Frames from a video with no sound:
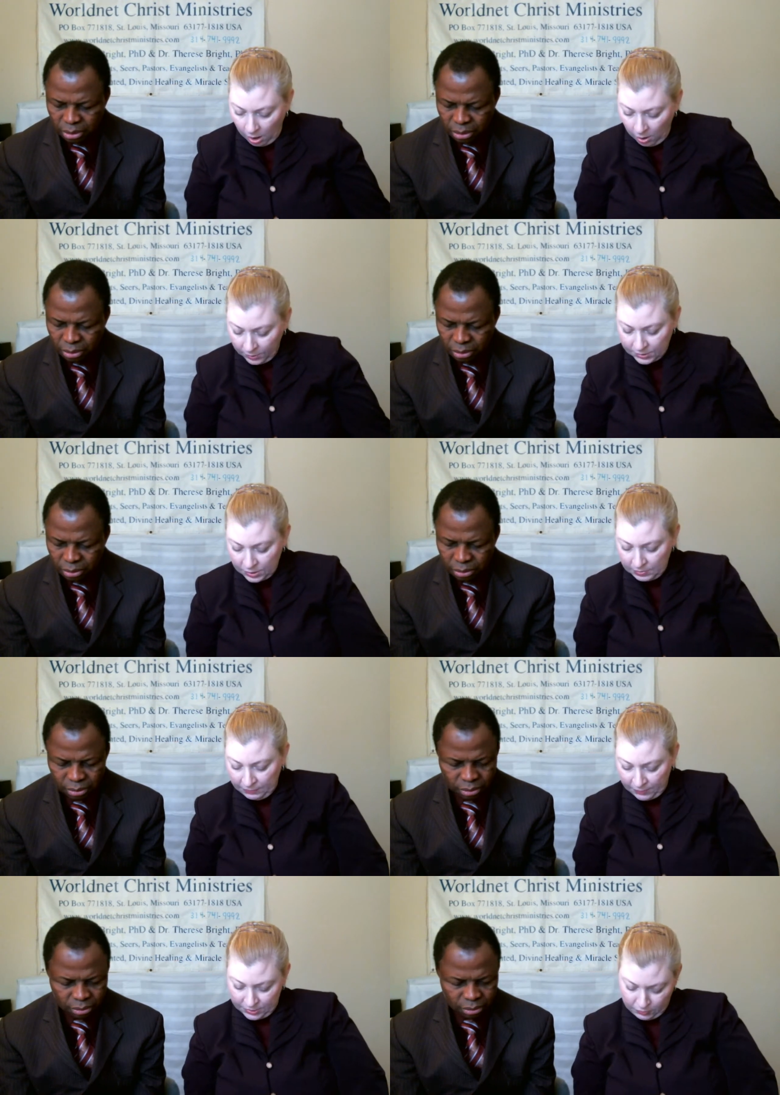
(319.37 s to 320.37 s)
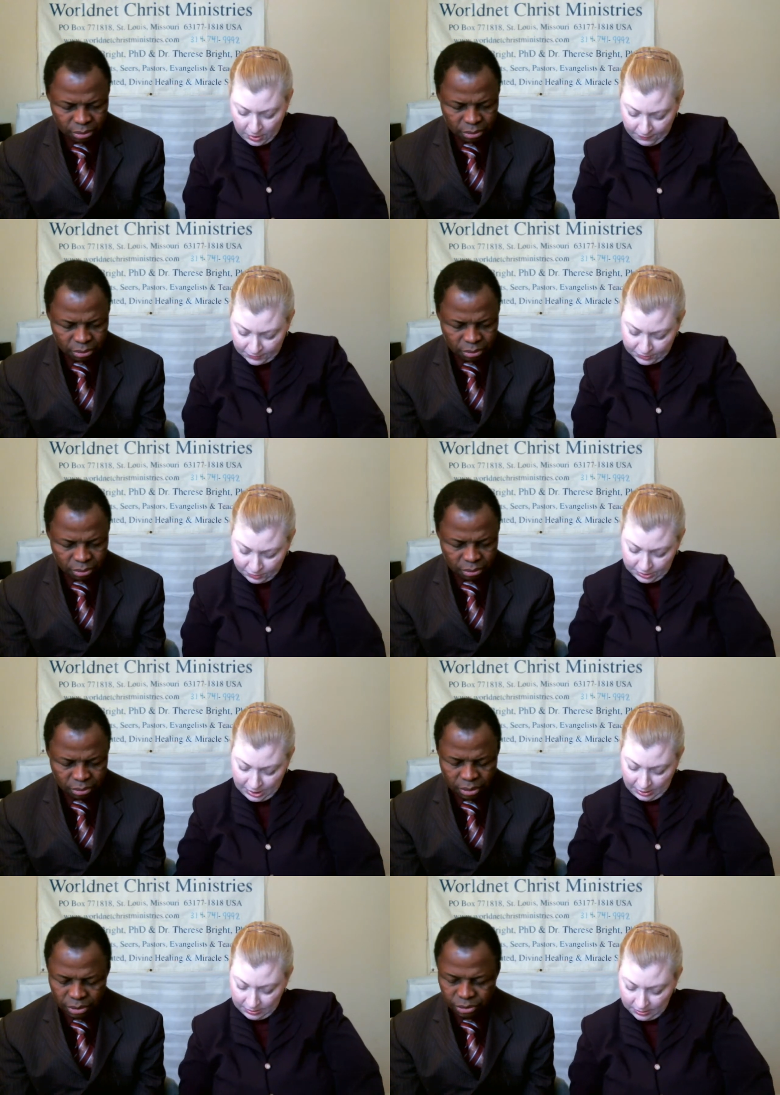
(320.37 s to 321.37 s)
Speaker 1: Oh, excuse me, verse 12, verse 13.
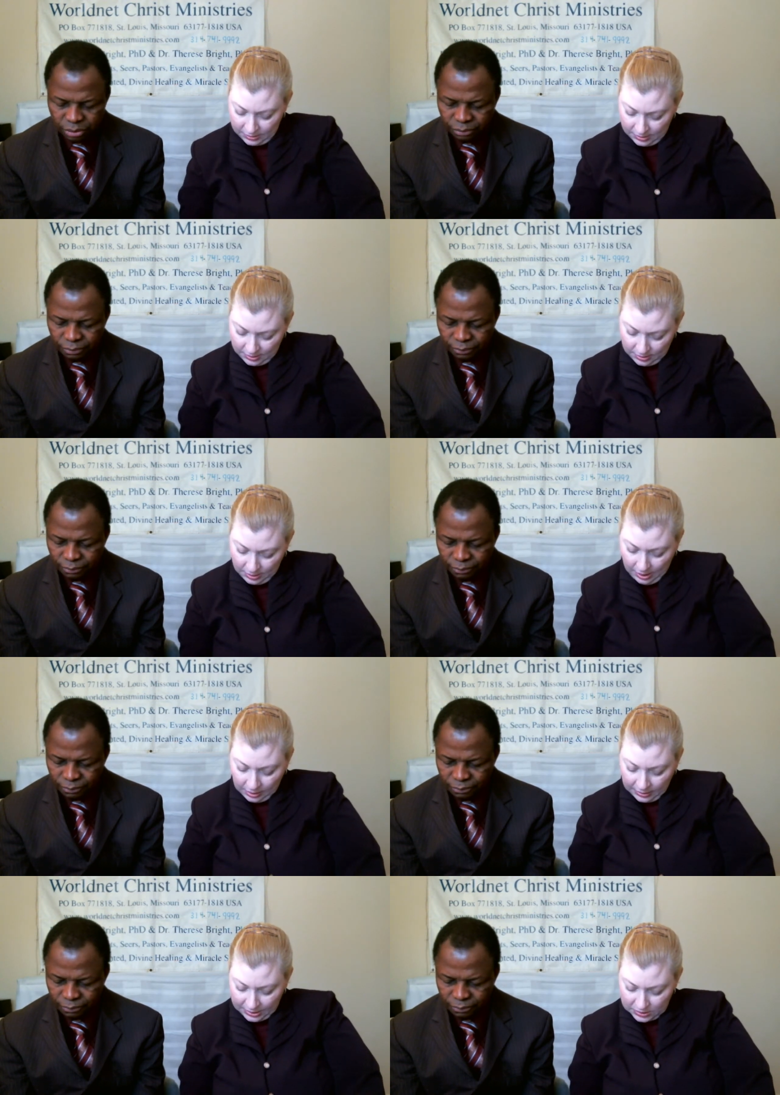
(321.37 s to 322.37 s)
13. Let